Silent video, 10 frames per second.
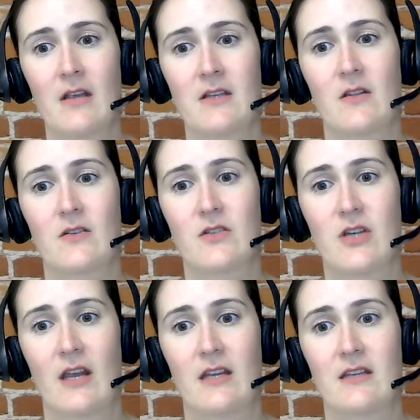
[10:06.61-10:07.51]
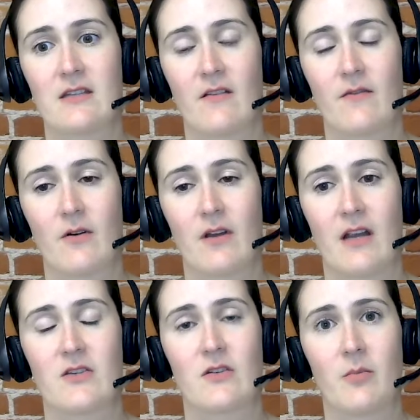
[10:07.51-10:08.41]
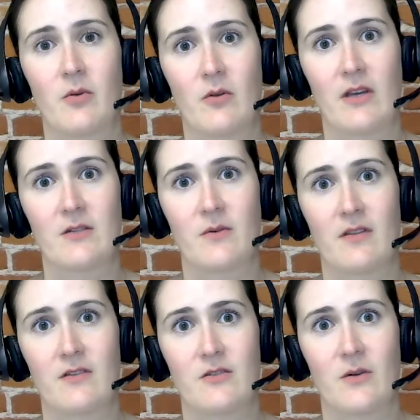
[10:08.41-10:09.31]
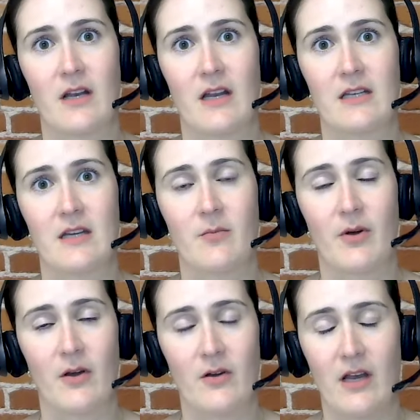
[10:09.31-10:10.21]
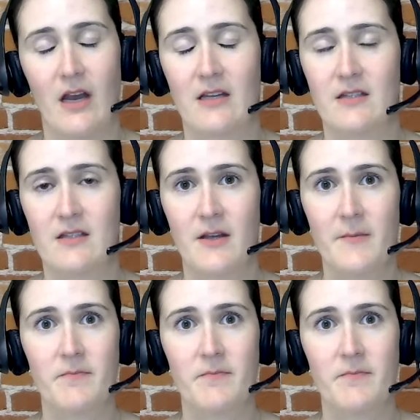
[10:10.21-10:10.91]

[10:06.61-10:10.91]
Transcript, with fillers: So those Chinese foreign national employees with twenty nineteen priority dates,